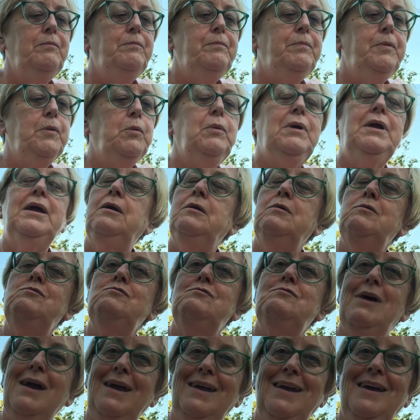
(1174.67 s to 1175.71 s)
but we can
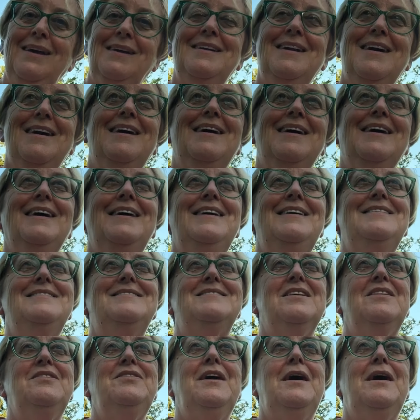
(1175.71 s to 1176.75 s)

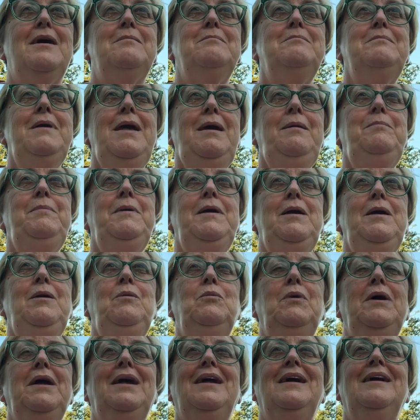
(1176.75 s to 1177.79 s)
recognise that maybe
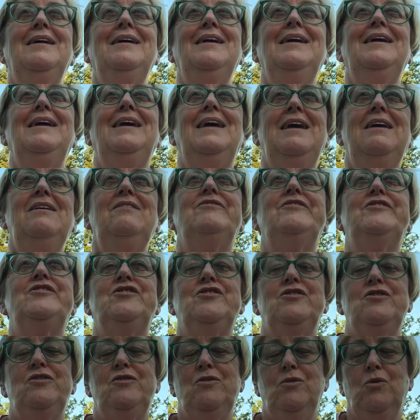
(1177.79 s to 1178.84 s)
we can give
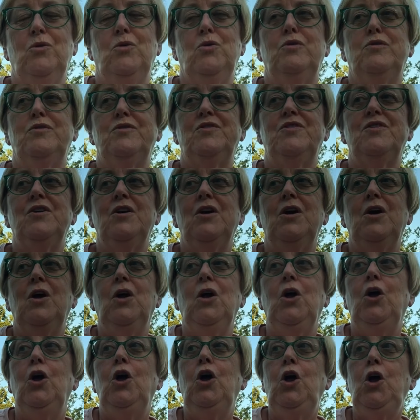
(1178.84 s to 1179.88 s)
to those
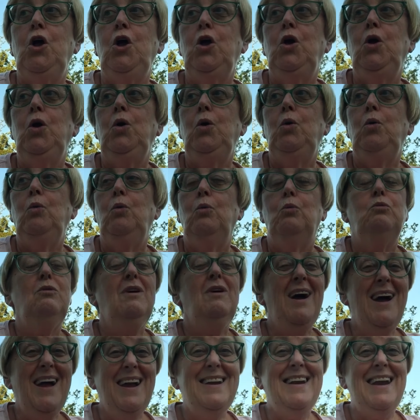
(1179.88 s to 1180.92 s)
who,
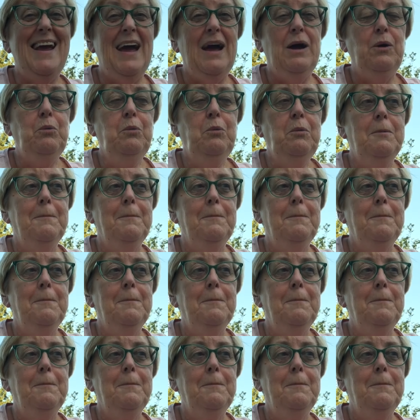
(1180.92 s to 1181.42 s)
right now,